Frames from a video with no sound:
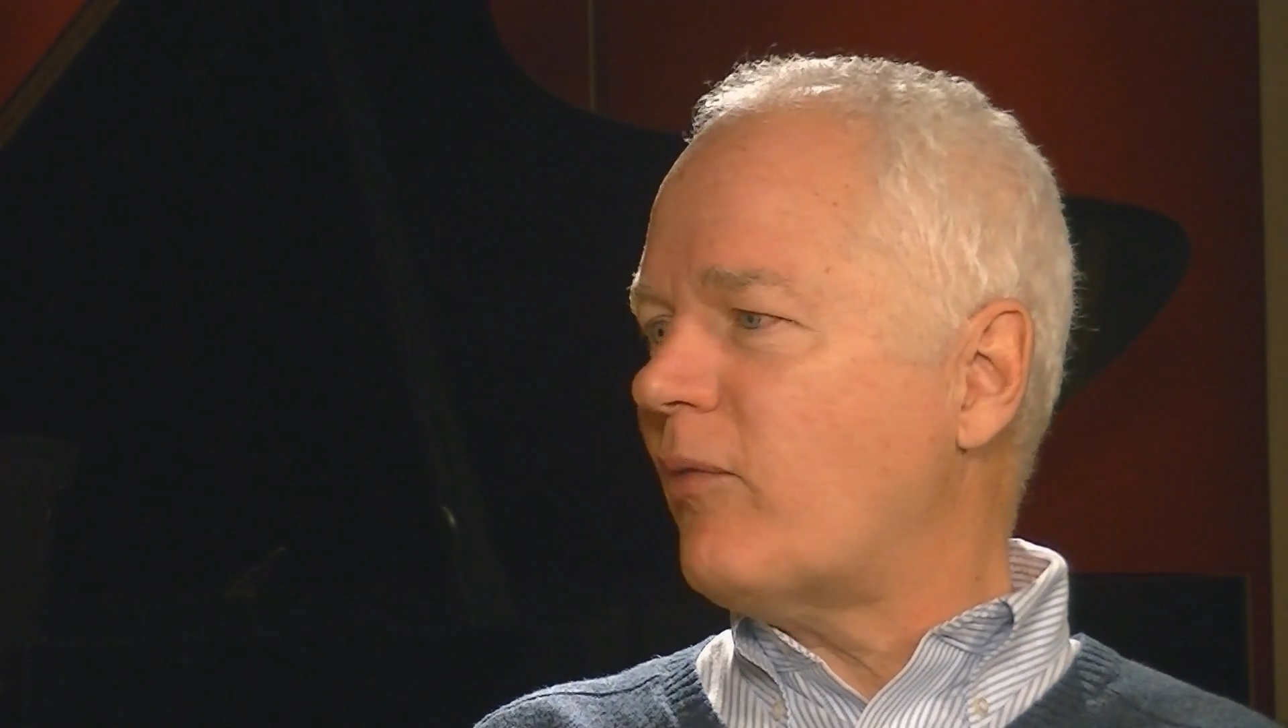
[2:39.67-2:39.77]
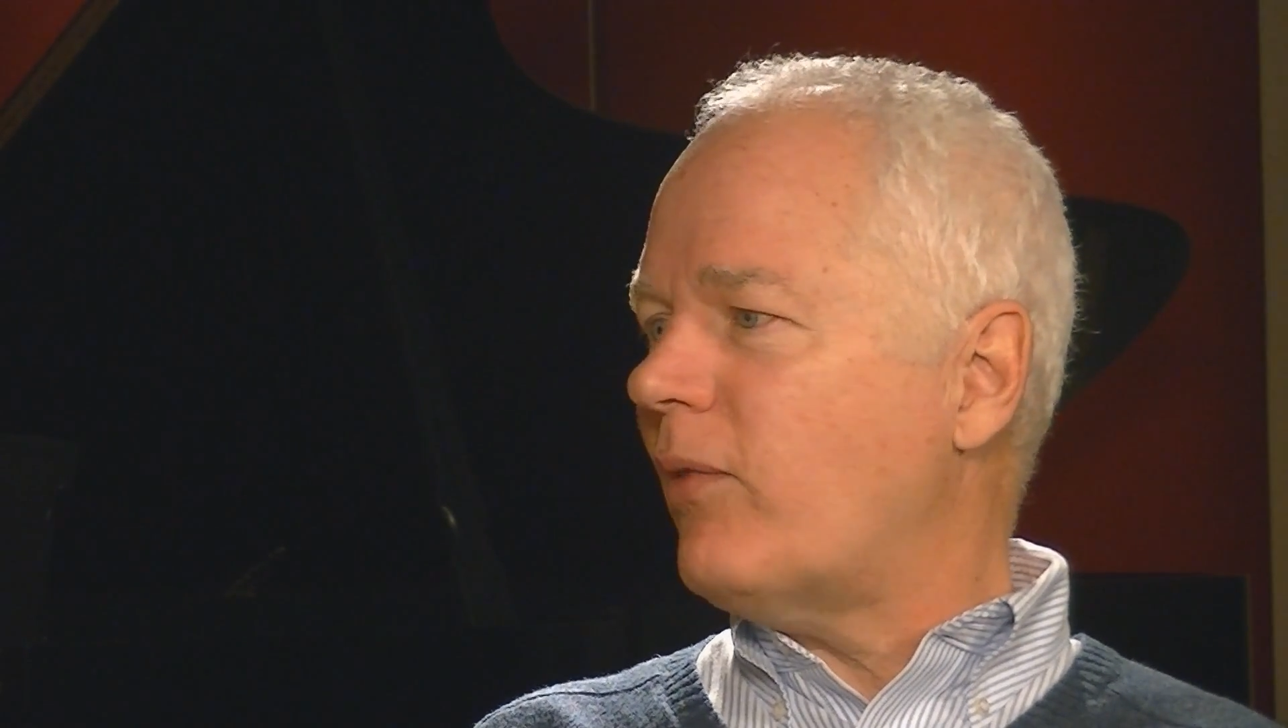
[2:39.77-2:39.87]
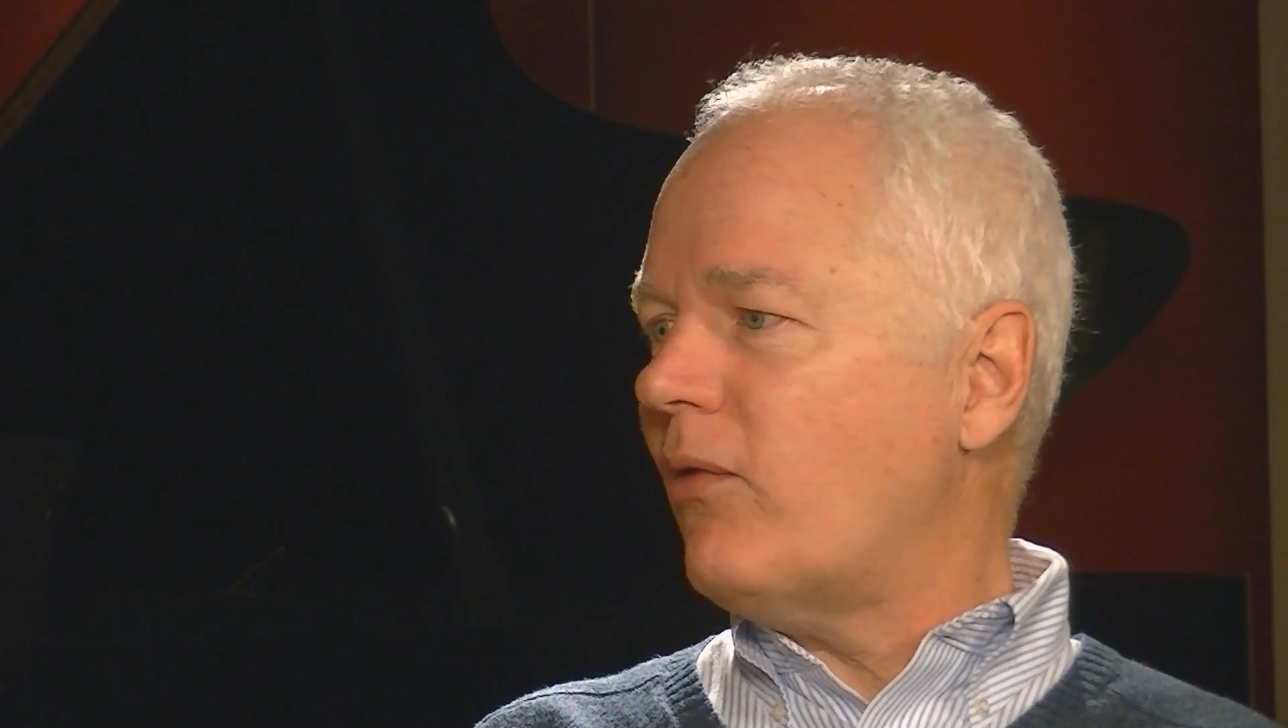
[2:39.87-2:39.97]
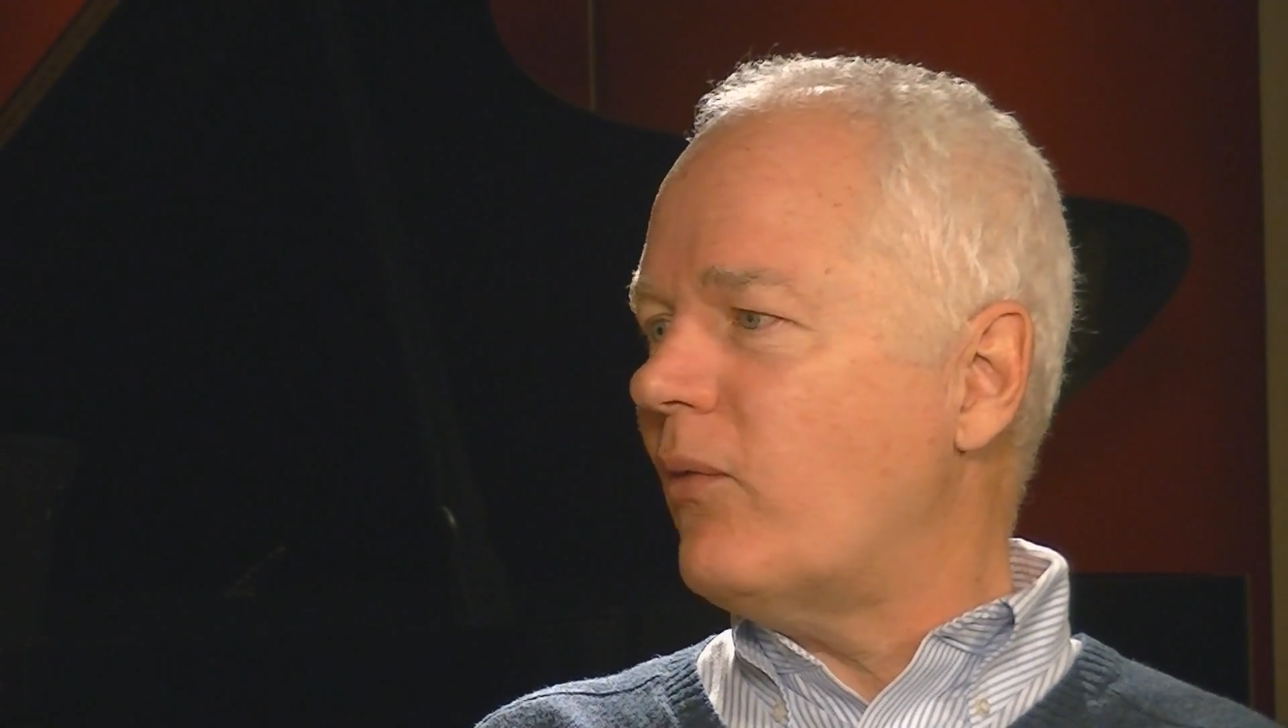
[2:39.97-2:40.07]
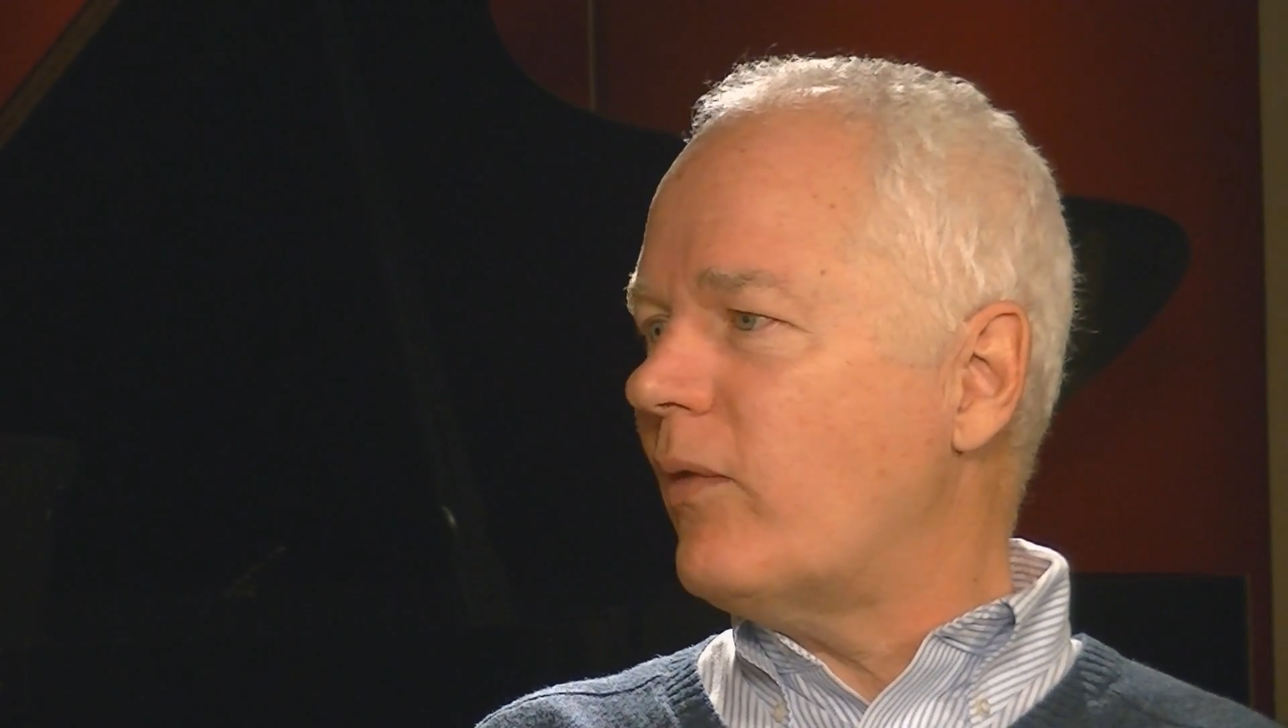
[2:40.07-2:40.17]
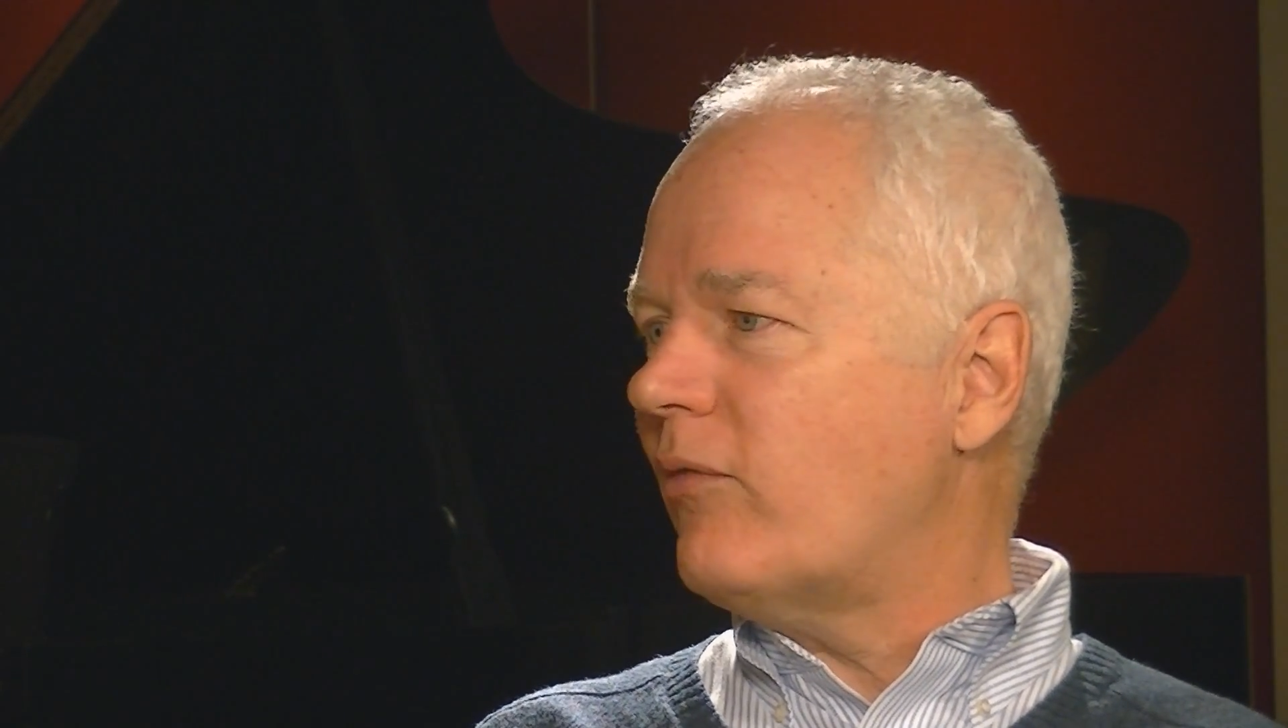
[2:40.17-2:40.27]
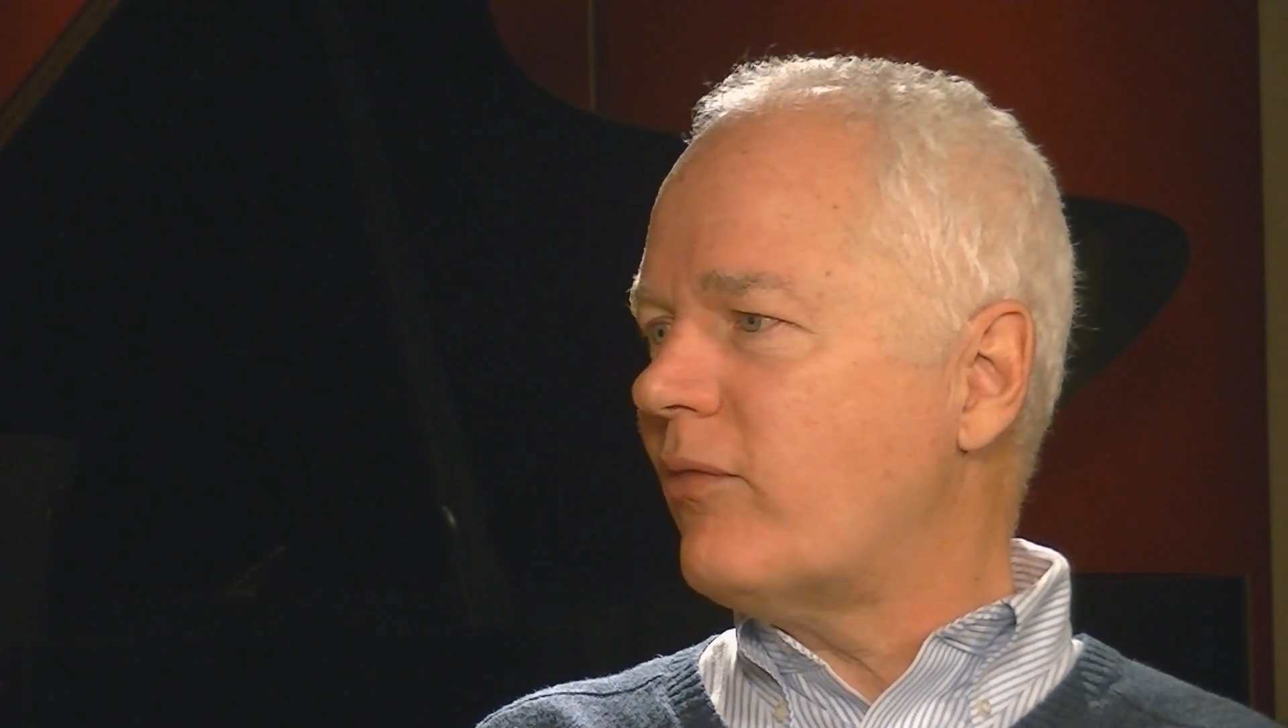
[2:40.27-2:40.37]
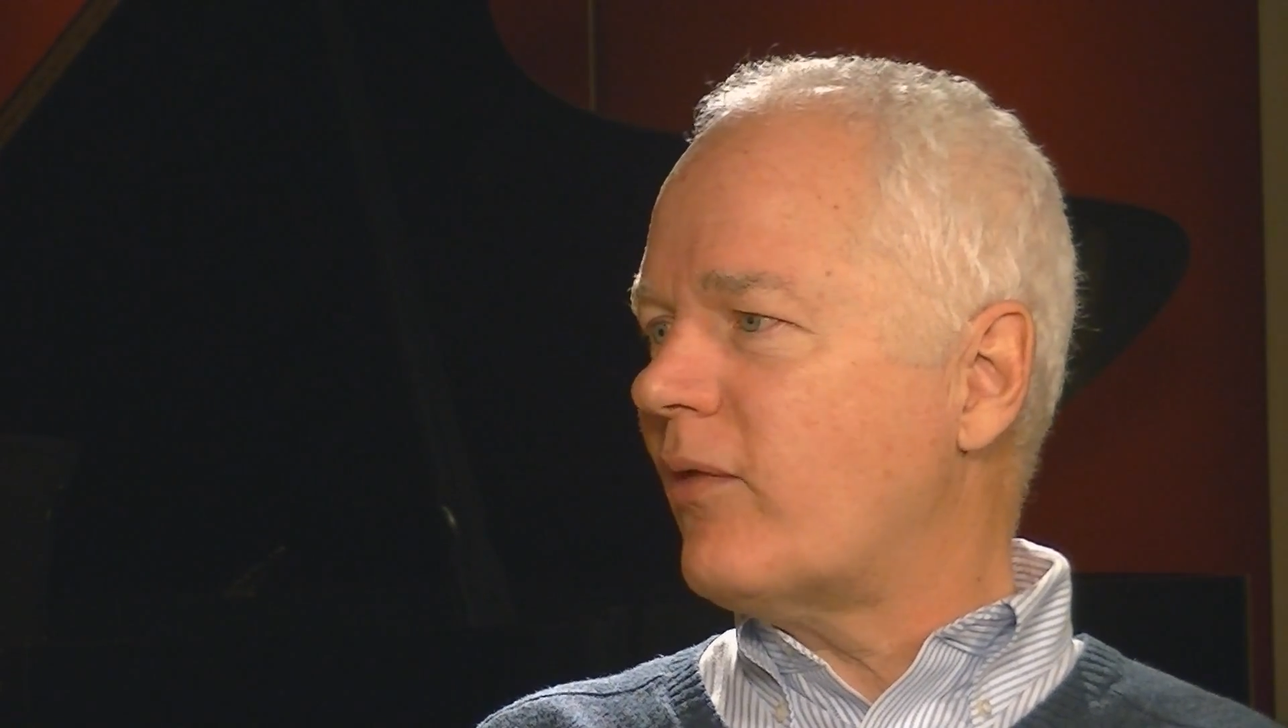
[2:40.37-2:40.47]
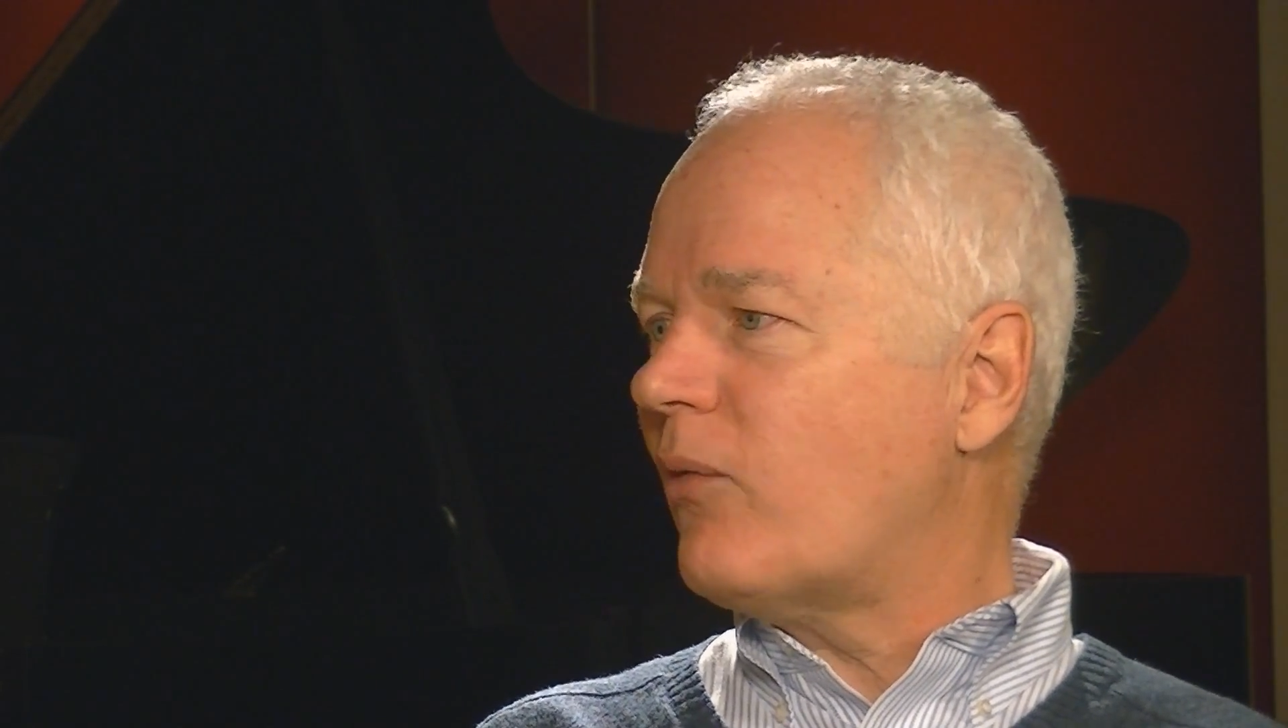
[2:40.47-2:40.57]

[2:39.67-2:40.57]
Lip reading: I've been doing for